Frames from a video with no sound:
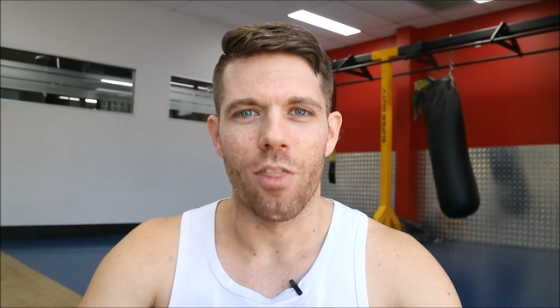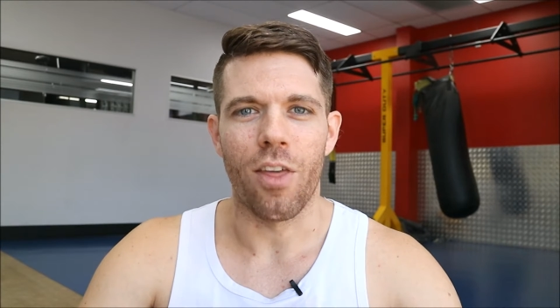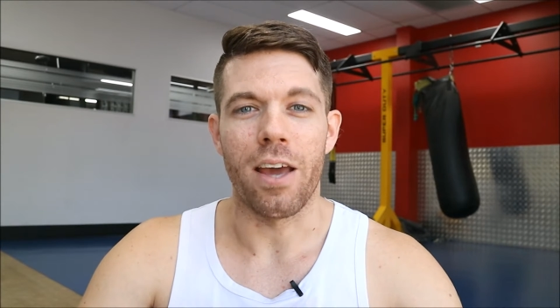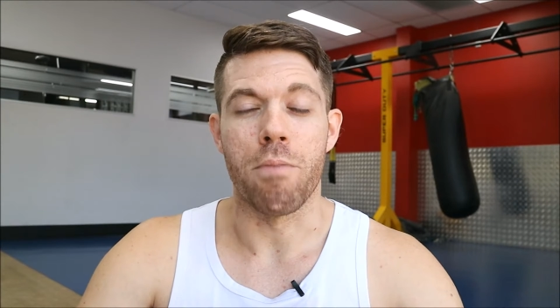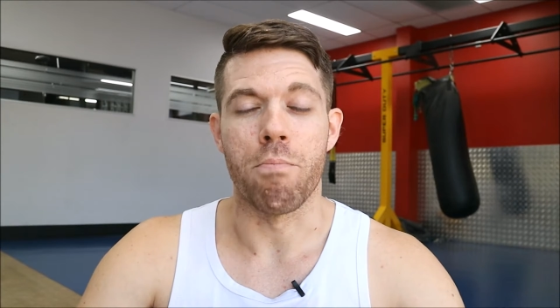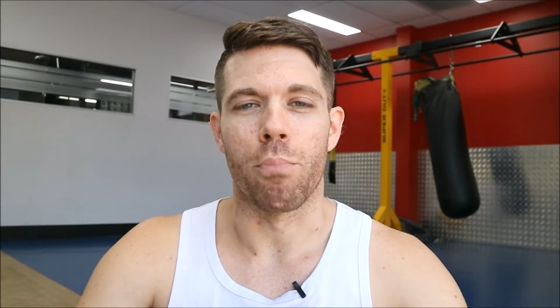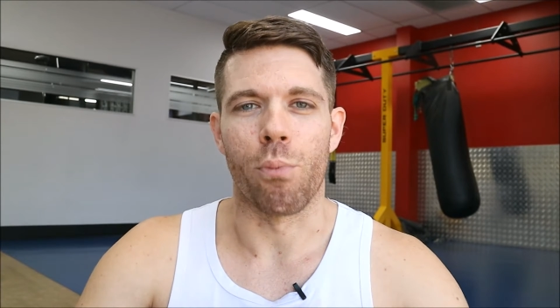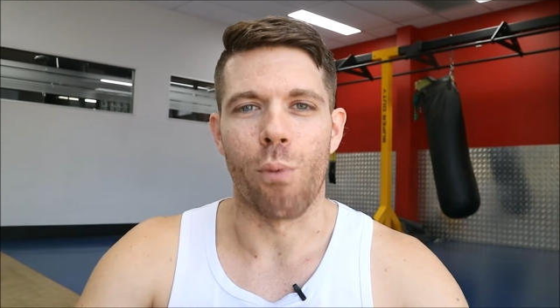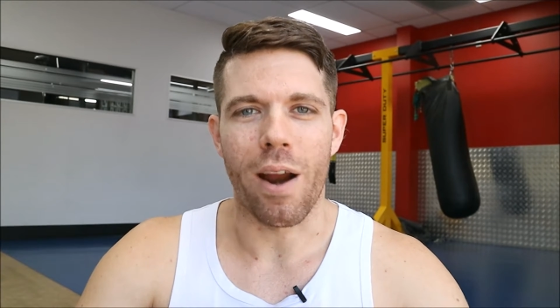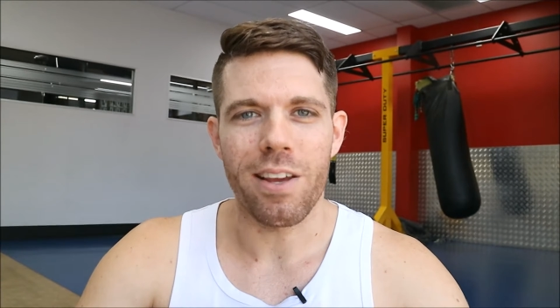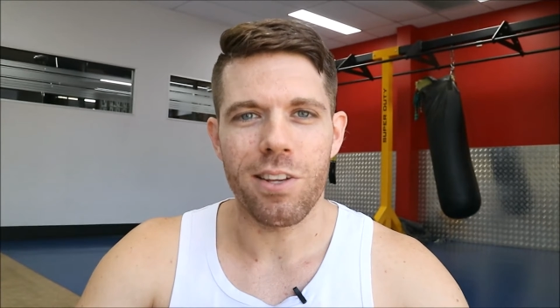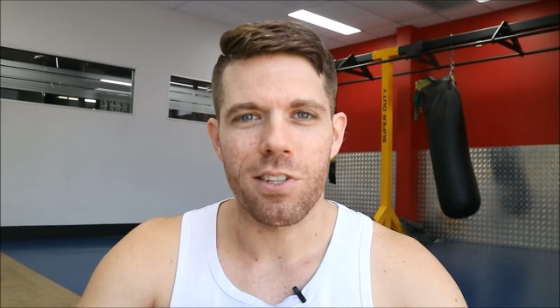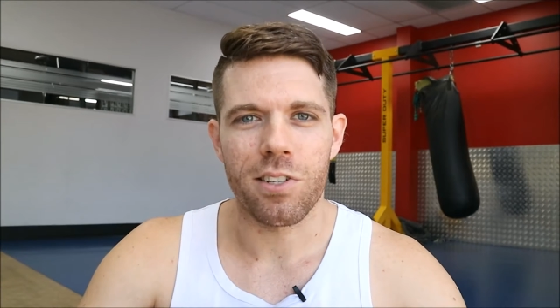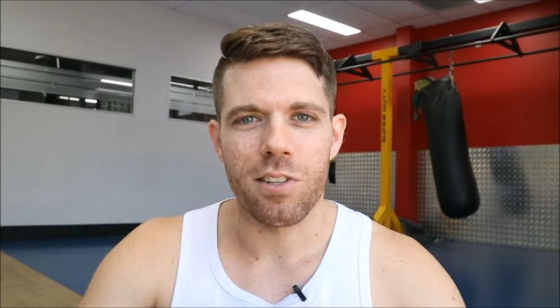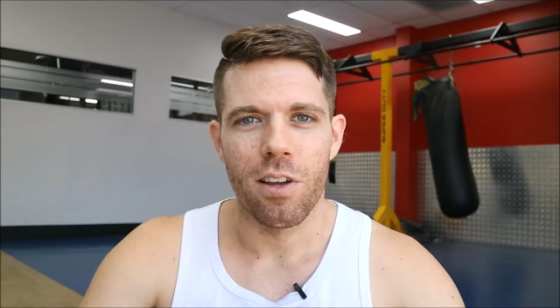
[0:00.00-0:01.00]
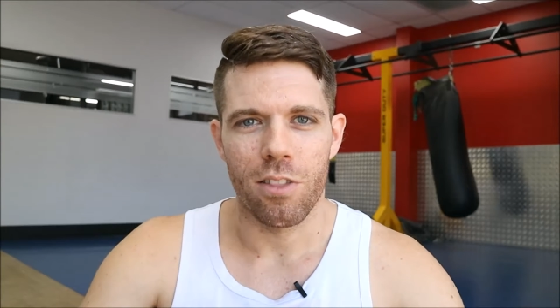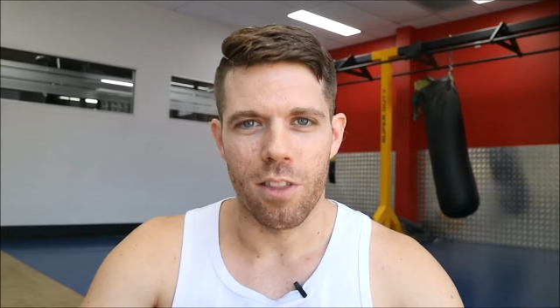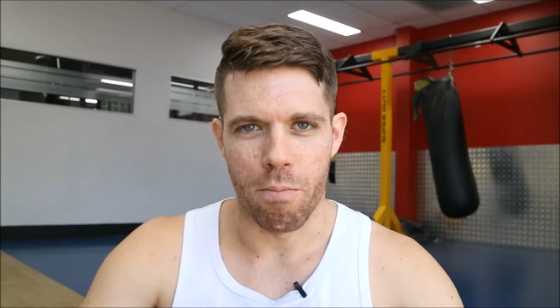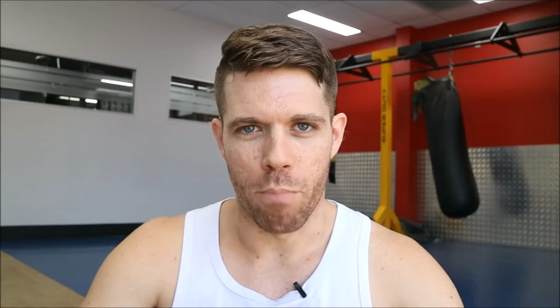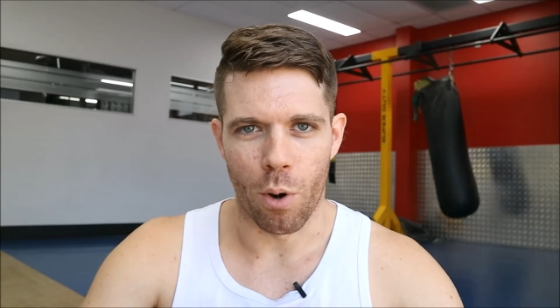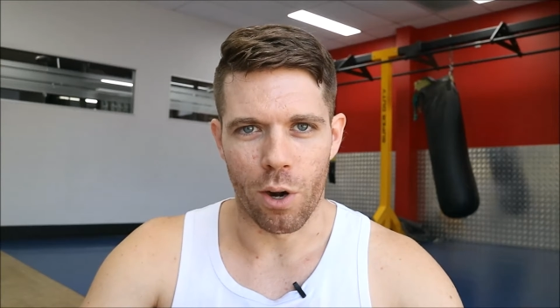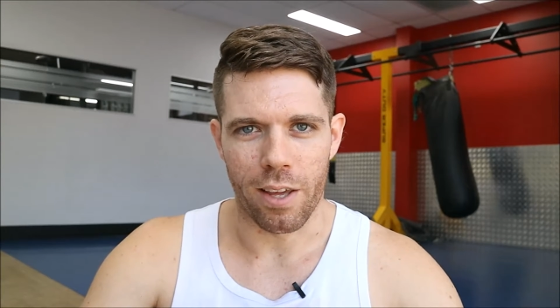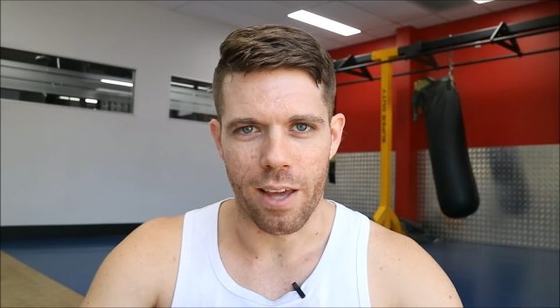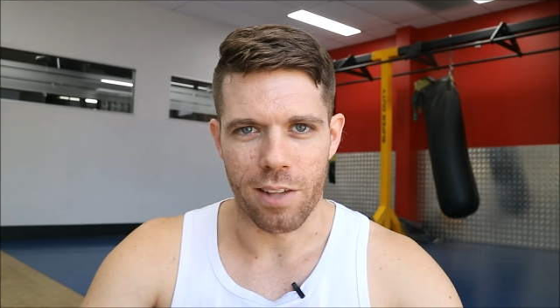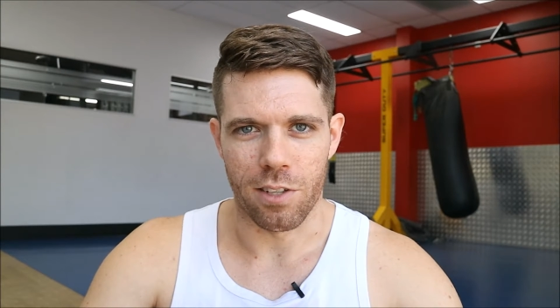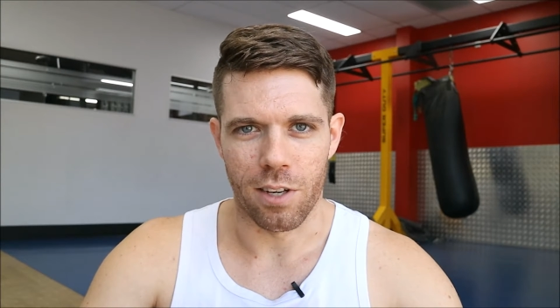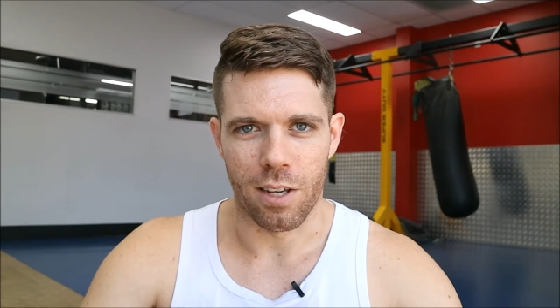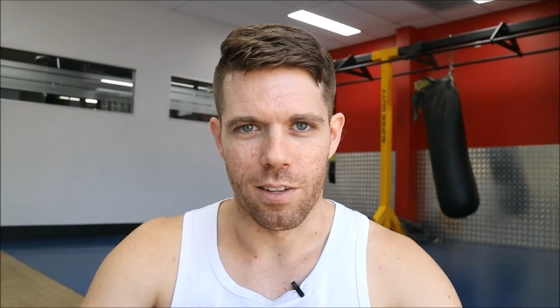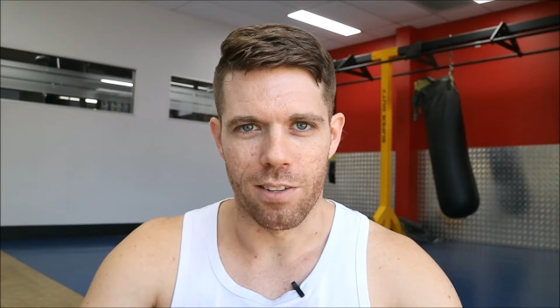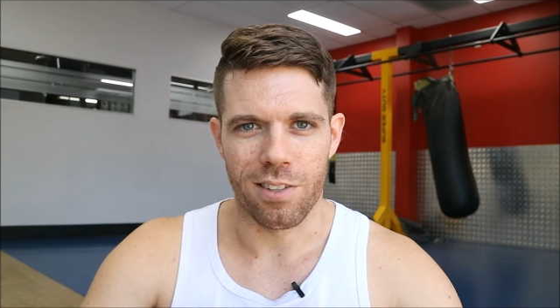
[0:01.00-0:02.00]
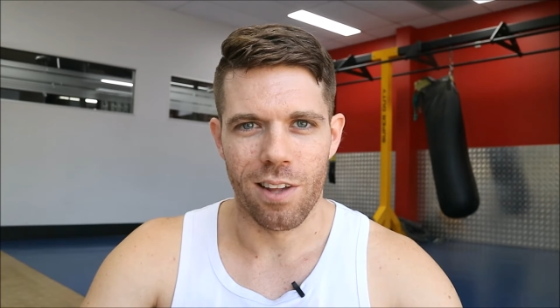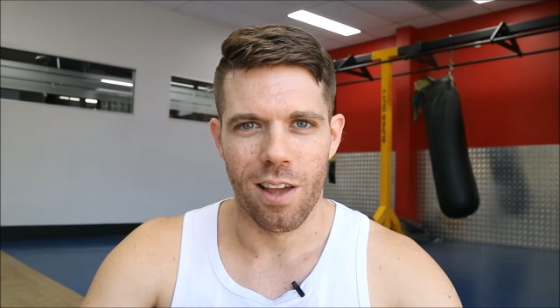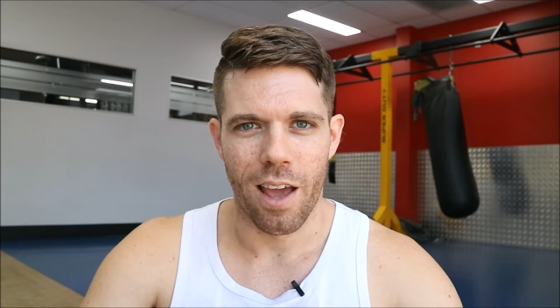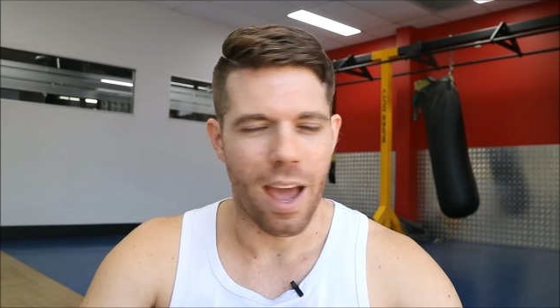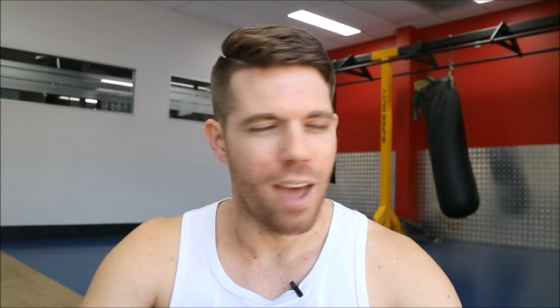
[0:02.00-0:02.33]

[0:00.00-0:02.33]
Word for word: They embrace their body as it is,